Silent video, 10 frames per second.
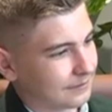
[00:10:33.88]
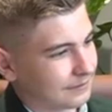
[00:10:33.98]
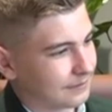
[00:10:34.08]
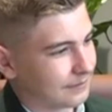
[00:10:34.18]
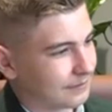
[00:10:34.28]

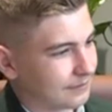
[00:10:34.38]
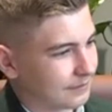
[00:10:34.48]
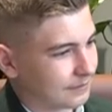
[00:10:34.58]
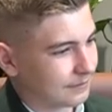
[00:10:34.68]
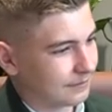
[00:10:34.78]

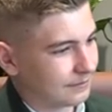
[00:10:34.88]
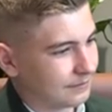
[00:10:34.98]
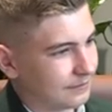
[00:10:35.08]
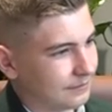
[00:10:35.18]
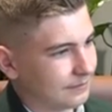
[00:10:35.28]

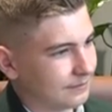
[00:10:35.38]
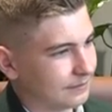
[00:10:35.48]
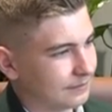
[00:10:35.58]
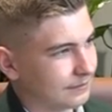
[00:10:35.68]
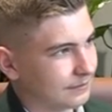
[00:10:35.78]

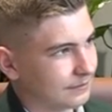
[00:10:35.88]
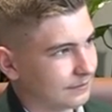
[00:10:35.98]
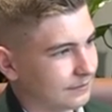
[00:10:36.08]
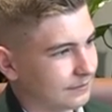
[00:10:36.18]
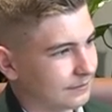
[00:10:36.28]

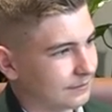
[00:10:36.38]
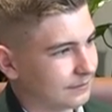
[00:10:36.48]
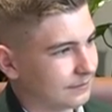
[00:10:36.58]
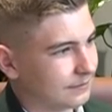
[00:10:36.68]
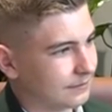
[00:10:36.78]

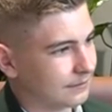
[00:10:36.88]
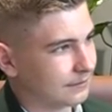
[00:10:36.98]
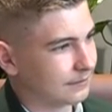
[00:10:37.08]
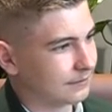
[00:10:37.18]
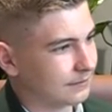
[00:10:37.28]

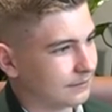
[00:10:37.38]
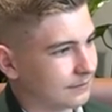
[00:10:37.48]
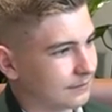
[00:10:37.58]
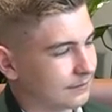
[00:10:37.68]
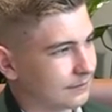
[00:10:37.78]

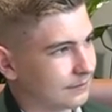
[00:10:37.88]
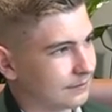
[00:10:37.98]
This person isn't speaking.